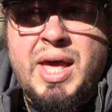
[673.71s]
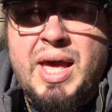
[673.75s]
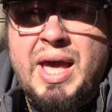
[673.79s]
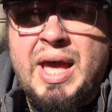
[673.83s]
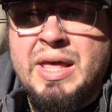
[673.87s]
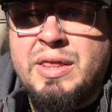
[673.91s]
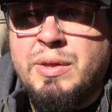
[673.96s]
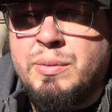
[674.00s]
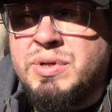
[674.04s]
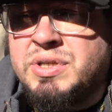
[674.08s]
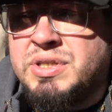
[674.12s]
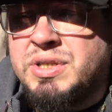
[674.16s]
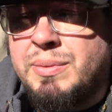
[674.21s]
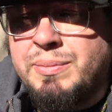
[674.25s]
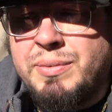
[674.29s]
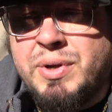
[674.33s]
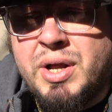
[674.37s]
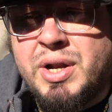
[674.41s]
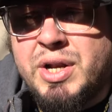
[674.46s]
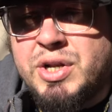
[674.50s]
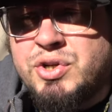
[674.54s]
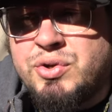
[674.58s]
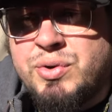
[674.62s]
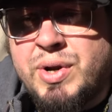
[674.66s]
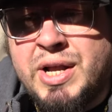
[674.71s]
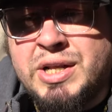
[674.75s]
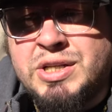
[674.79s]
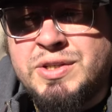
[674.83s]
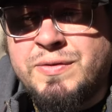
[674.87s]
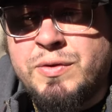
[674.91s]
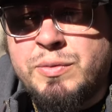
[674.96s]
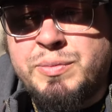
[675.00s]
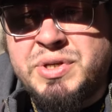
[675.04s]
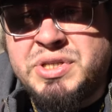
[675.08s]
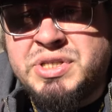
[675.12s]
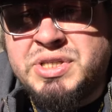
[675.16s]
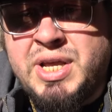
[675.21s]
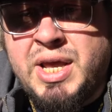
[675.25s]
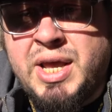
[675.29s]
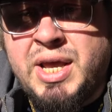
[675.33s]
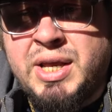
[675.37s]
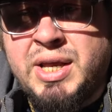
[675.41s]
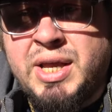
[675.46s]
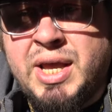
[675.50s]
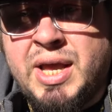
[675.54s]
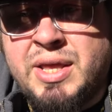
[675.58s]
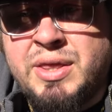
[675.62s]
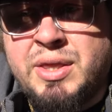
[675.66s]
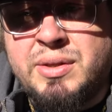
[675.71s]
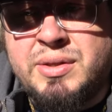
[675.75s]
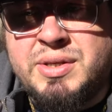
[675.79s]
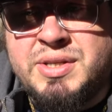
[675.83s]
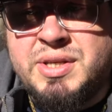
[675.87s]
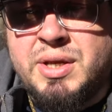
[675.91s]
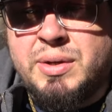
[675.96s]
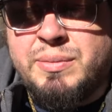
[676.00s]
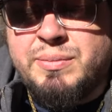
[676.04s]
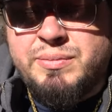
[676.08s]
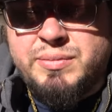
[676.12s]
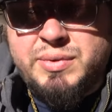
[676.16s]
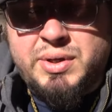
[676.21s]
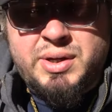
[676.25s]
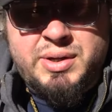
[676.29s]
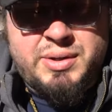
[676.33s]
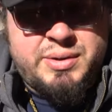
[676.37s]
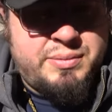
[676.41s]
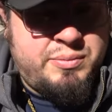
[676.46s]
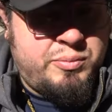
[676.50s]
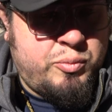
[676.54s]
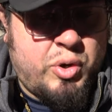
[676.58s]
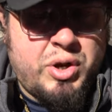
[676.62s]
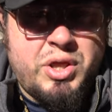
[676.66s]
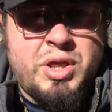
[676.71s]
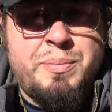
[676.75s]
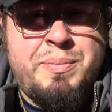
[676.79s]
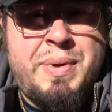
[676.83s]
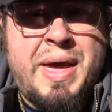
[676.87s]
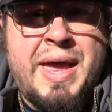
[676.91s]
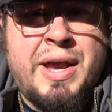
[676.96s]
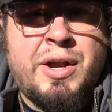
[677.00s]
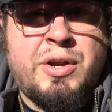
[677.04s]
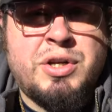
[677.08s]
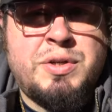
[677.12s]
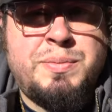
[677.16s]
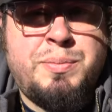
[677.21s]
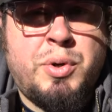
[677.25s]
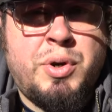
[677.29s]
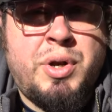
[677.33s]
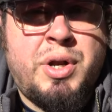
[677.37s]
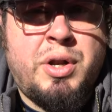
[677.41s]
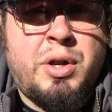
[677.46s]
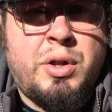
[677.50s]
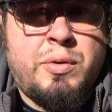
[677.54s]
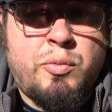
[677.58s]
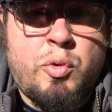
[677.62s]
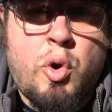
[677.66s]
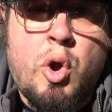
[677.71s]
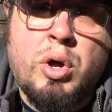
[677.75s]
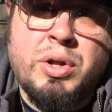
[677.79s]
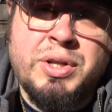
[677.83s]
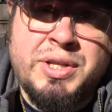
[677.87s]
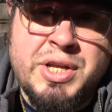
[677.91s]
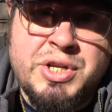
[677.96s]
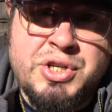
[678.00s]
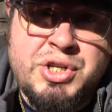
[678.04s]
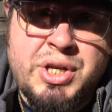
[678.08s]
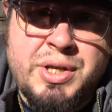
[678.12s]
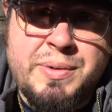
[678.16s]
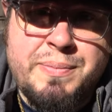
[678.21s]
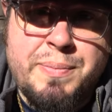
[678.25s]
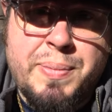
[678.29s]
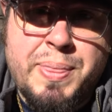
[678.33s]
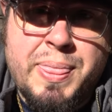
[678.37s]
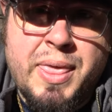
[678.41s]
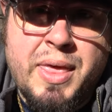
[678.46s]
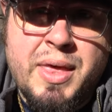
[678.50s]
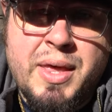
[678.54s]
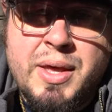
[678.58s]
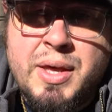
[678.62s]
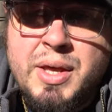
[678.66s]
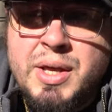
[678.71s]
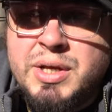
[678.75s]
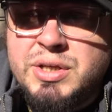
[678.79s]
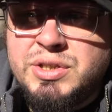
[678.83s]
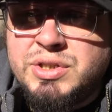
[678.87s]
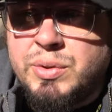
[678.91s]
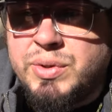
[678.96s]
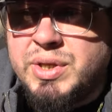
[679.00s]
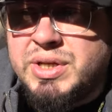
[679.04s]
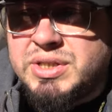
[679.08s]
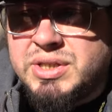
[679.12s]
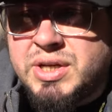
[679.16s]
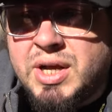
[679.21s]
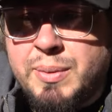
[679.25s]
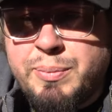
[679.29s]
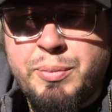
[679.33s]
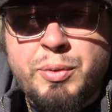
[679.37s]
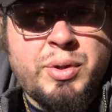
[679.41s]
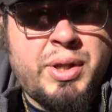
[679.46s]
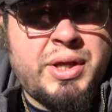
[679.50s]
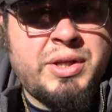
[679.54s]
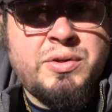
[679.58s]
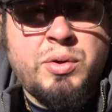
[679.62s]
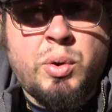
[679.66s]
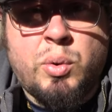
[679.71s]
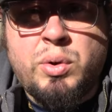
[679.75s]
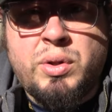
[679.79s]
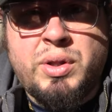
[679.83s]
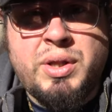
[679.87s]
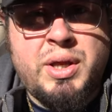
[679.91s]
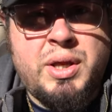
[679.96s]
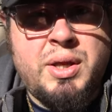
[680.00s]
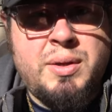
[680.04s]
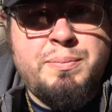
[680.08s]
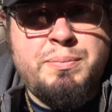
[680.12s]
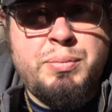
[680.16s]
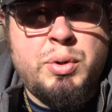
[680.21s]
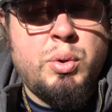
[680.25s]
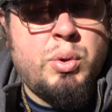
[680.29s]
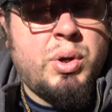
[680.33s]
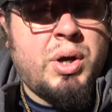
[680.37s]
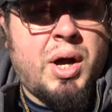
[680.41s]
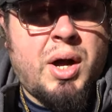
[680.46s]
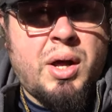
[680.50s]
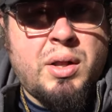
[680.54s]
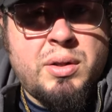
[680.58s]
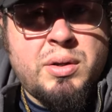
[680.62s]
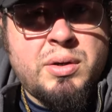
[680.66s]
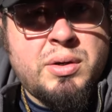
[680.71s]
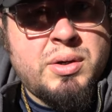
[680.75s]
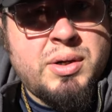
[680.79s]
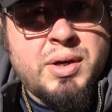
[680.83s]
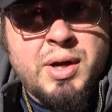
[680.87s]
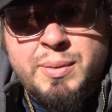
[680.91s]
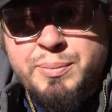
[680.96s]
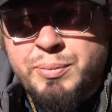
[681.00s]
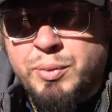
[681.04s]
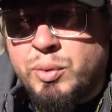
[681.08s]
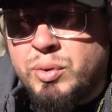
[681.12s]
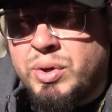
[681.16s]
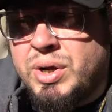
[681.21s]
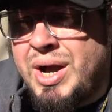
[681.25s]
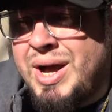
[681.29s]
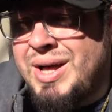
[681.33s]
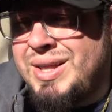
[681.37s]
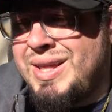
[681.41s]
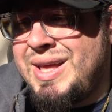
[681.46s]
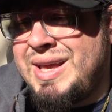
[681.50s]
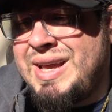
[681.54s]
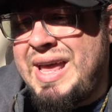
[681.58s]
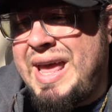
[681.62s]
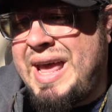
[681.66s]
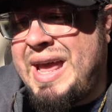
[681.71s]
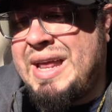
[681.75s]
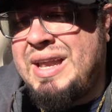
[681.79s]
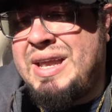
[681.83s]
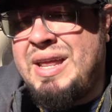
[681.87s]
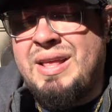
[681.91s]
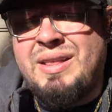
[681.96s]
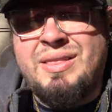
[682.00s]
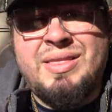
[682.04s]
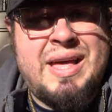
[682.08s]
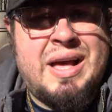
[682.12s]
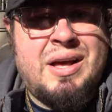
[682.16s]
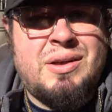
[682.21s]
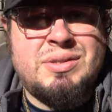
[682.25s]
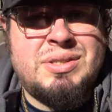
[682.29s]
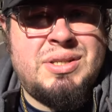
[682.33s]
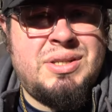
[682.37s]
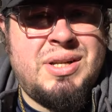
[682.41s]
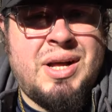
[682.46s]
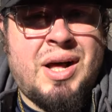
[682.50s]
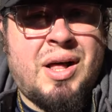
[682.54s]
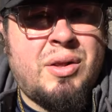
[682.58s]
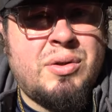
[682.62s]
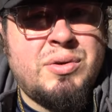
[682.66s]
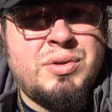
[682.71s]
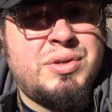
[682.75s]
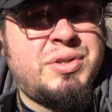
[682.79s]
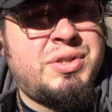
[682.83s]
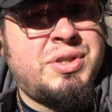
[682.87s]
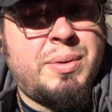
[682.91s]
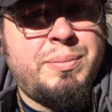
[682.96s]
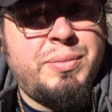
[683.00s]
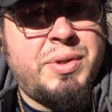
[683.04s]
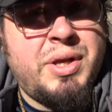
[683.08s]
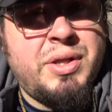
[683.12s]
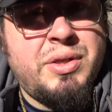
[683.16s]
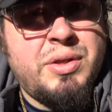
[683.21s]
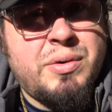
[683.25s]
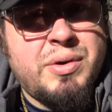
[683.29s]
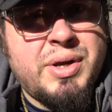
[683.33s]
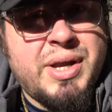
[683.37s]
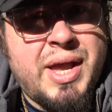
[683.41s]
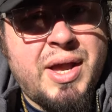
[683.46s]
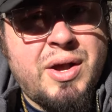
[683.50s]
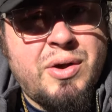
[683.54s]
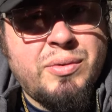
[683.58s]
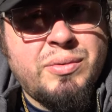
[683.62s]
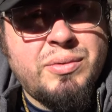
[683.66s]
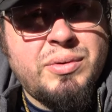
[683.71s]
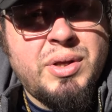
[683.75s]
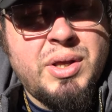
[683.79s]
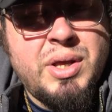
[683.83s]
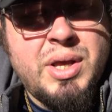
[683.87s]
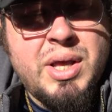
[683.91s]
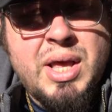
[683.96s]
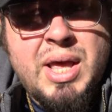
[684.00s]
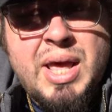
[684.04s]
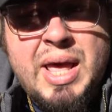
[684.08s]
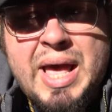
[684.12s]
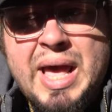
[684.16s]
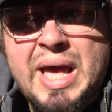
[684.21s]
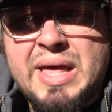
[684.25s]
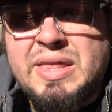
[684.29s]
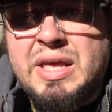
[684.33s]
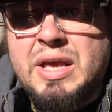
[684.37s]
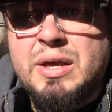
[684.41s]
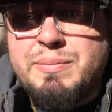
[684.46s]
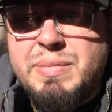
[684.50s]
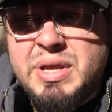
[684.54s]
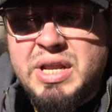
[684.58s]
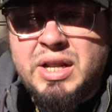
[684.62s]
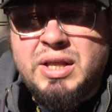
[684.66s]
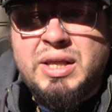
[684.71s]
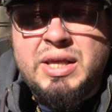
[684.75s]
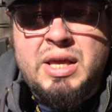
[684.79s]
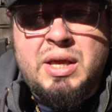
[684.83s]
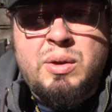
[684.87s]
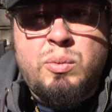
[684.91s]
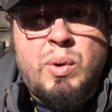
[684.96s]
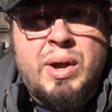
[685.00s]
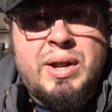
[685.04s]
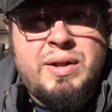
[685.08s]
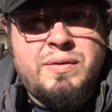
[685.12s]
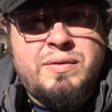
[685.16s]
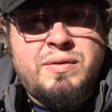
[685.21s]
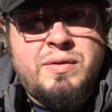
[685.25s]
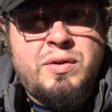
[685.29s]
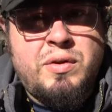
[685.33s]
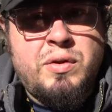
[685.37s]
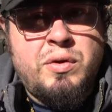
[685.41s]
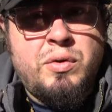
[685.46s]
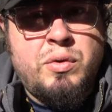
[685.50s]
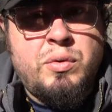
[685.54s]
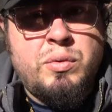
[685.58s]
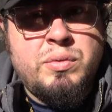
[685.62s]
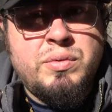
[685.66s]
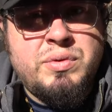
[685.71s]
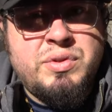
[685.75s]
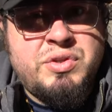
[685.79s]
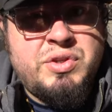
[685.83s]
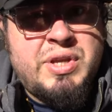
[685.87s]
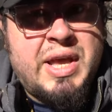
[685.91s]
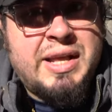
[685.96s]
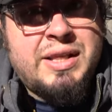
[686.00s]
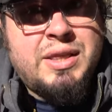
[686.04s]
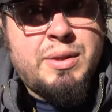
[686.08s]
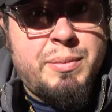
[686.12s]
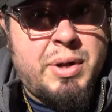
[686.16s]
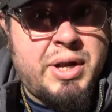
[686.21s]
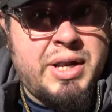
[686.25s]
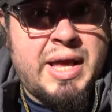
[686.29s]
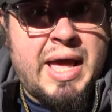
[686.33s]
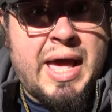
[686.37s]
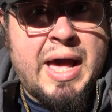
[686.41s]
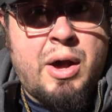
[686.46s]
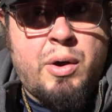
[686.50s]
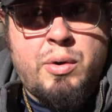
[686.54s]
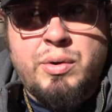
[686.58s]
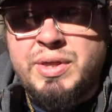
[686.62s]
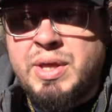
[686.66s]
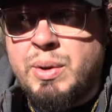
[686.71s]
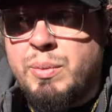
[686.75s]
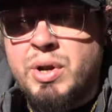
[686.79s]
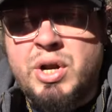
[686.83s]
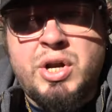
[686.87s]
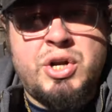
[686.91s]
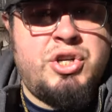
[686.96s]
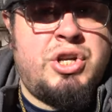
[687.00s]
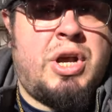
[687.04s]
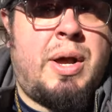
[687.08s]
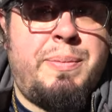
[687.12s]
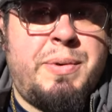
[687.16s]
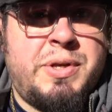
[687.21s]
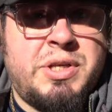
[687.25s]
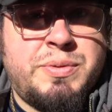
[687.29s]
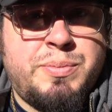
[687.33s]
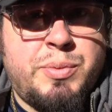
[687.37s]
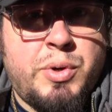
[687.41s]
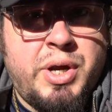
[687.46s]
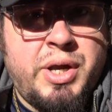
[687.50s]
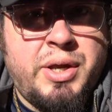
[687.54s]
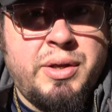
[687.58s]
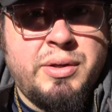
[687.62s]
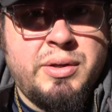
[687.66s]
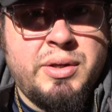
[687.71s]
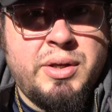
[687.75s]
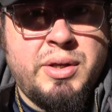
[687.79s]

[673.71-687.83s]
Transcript: and there was some kind of transfer mistake, and one of the bankers put in the wrong digit. So this couple, like totally blue-collar couple, got like $80,000 or something in their account, and they immediately went to take the money out, and they went on a shopping spree.